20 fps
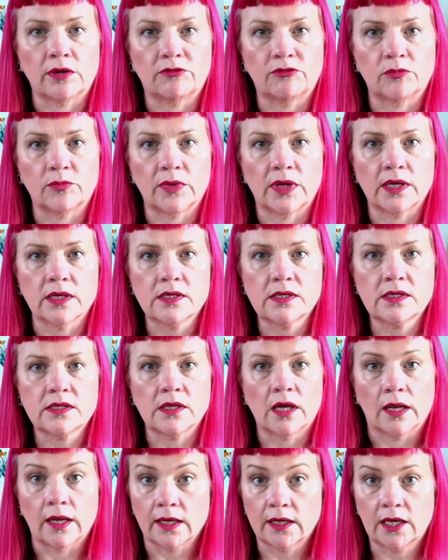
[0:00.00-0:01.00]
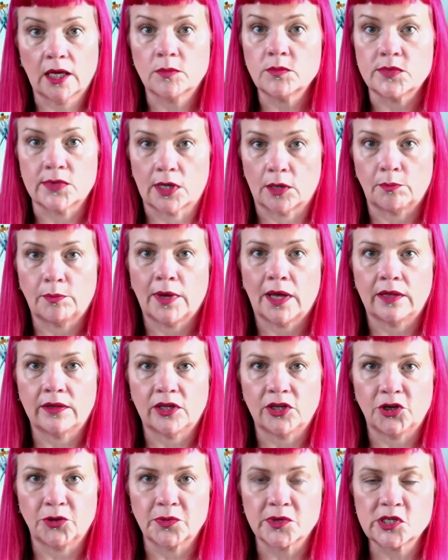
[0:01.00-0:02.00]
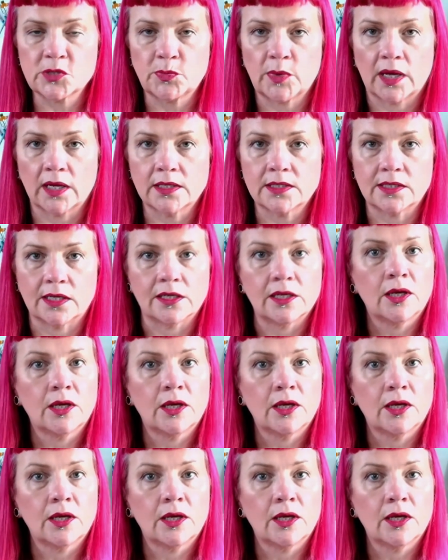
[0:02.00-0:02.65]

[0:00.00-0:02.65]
from this and it comes out better than you expected,